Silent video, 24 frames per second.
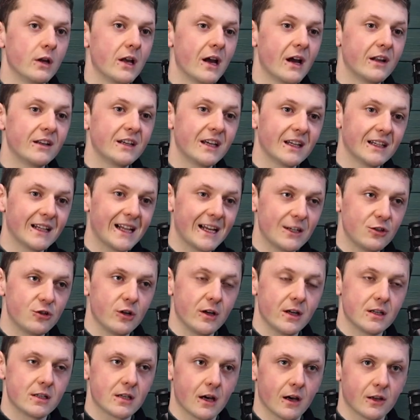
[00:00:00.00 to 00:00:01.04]
Regarding
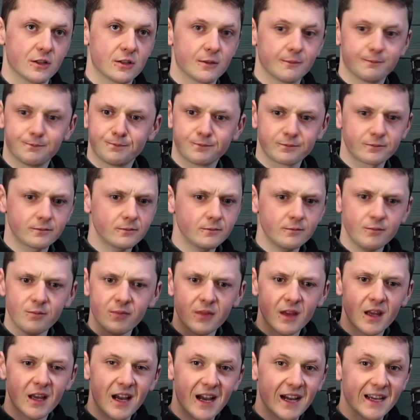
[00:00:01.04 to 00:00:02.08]
electric guitars,
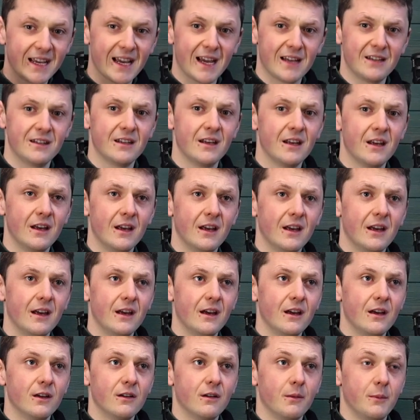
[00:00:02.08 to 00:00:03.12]
again,
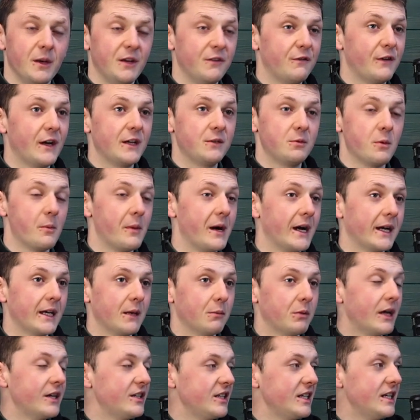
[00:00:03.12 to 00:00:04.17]
I mean, Facebook
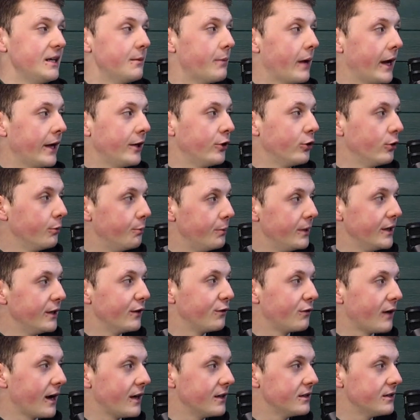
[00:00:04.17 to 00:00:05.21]
Marketplace, eBay could be your
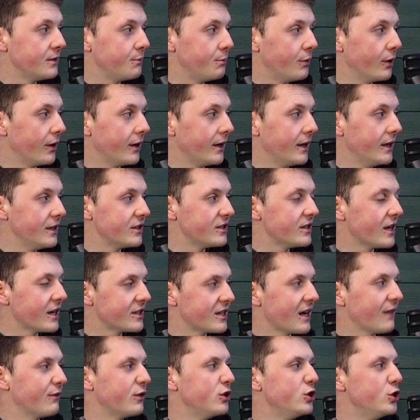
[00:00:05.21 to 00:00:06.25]
friend, but it's nice
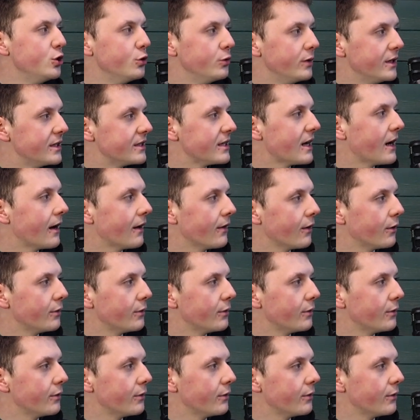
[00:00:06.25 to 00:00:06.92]
to have a new guitar.